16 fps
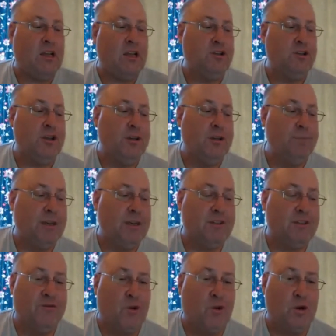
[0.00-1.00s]
mixed
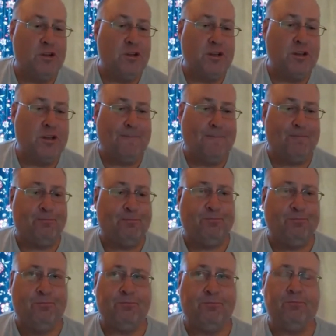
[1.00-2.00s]
forest,
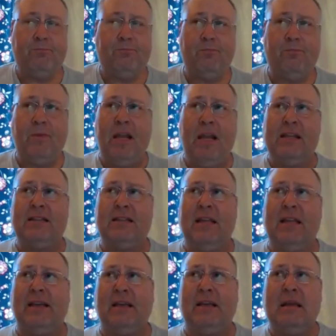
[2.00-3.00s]
it's like
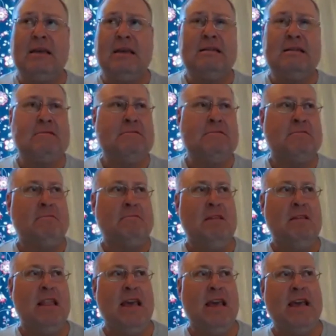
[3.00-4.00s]

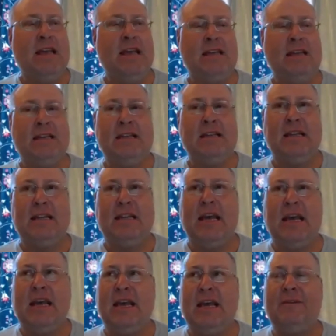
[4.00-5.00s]
late in the day.
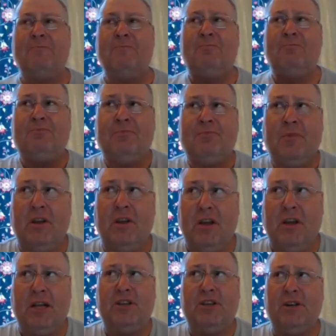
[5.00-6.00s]
You're not sure if the
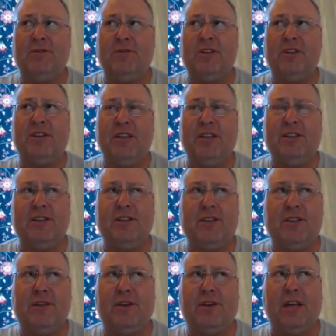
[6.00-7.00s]
seasons are ever going to
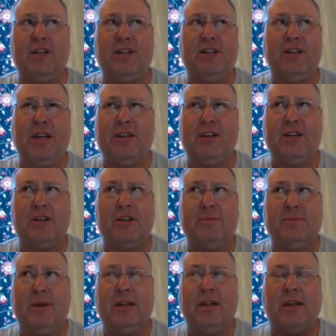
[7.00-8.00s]
change here. It's been a
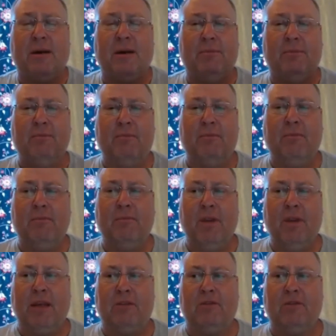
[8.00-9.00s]
couple, like three
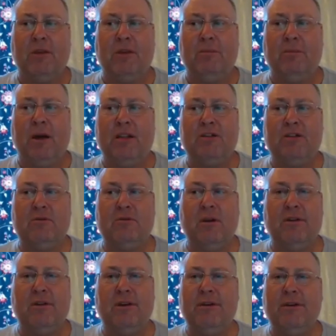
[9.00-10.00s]
months or whatever. Mm -hmm.
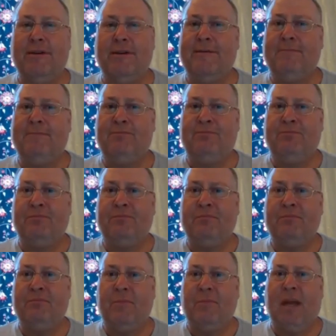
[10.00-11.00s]
Not
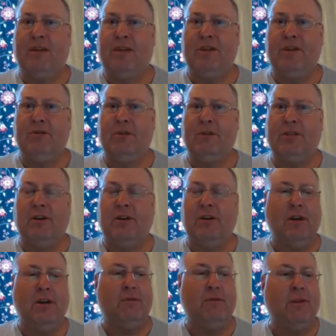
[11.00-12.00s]
sure what's going on with
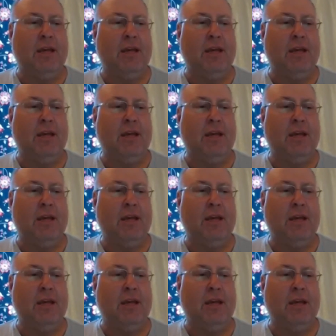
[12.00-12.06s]
that.